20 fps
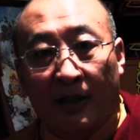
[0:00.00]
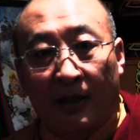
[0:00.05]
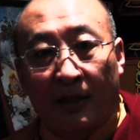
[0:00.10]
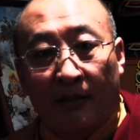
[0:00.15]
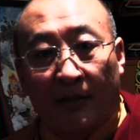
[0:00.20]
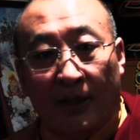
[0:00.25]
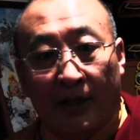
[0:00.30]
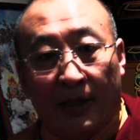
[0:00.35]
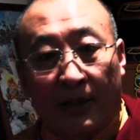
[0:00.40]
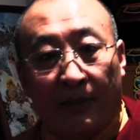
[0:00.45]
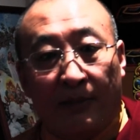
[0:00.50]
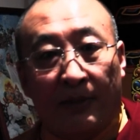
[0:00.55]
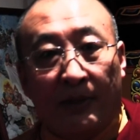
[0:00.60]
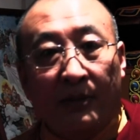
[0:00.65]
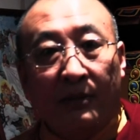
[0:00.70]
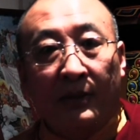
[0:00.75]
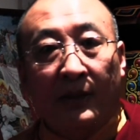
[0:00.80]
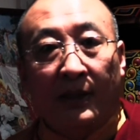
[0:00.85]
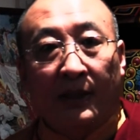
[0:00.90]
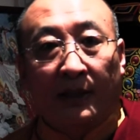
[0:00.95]
But if
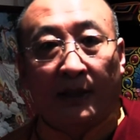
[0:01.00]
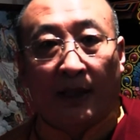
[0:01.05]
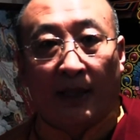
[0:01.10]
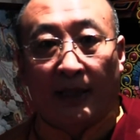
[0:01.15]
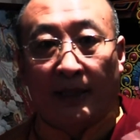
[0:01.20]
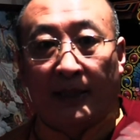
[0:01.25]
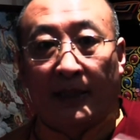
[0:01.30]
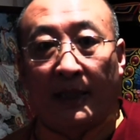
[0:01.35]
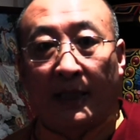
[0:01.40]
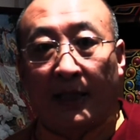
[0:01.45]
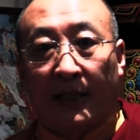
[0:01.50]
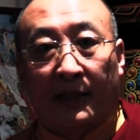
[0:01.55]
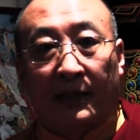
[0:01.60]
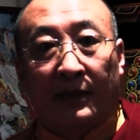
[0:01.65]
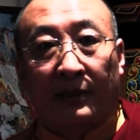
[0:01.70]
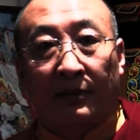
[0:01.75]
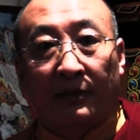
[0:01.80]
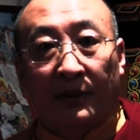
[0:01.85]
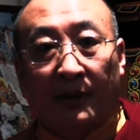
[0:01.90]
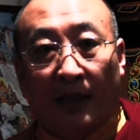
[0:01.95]
you consider
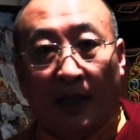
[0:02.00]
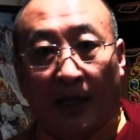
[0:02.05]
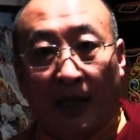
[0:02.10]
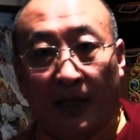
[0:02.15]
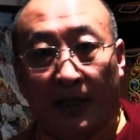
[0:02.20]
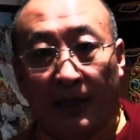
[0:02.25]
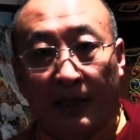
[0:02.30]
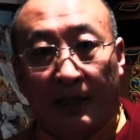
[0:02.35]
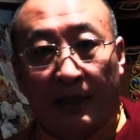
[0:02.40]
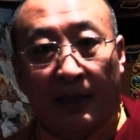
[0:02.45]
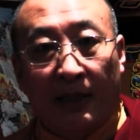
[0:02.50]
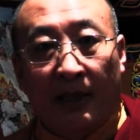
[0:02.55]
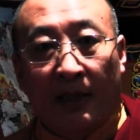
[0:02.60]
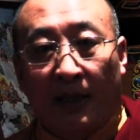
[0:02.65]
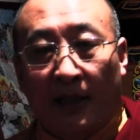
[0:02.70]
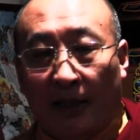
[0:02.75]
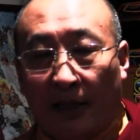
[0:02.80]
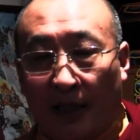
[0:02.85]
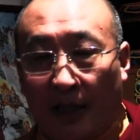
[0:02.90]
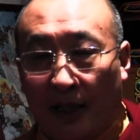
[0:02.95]
suicide,
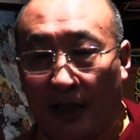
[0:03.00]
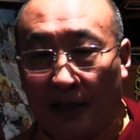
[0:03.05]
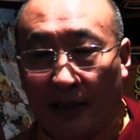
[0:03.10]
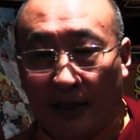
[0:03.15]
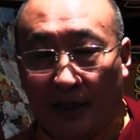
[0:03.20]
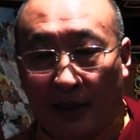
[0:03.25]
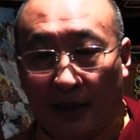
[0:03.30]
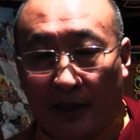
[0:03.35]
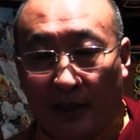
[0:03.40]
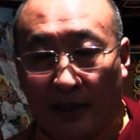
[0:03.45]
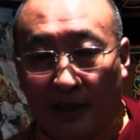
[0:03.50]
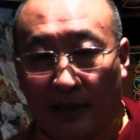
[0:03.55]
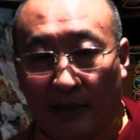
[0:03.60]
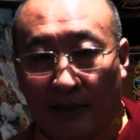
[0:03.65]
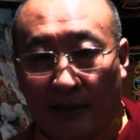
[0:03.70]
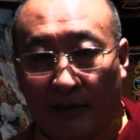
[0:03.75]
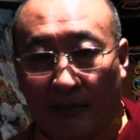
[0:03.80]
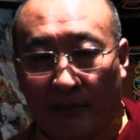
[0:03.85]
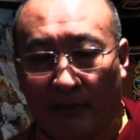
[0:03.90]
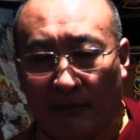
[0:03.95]
that is
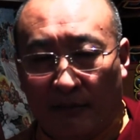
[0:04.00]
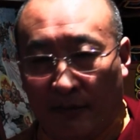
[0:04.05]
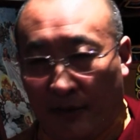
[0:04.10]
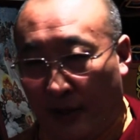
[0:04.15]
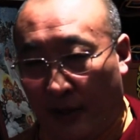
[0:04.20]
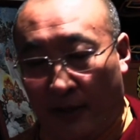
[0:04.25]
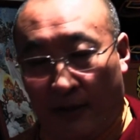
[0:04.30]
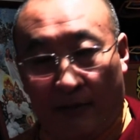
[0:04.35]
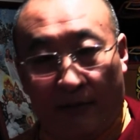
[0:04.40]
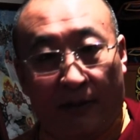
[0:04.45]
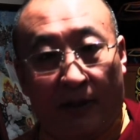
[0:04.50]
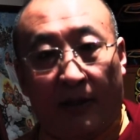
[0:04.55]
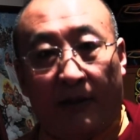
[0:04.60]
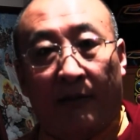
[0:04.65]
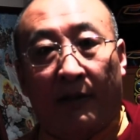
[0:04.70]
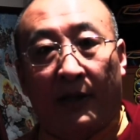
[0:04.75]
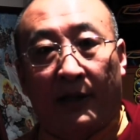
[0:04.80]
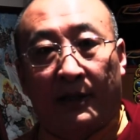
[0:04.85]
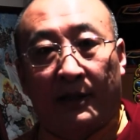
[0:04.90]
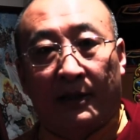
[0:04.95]
very
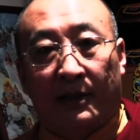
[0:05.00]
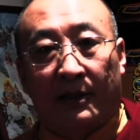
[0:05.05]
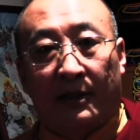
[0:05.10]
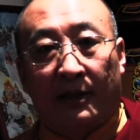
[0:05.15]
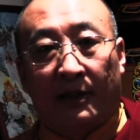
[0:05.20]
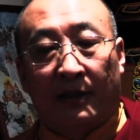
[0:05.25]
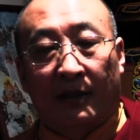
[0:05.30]
waste.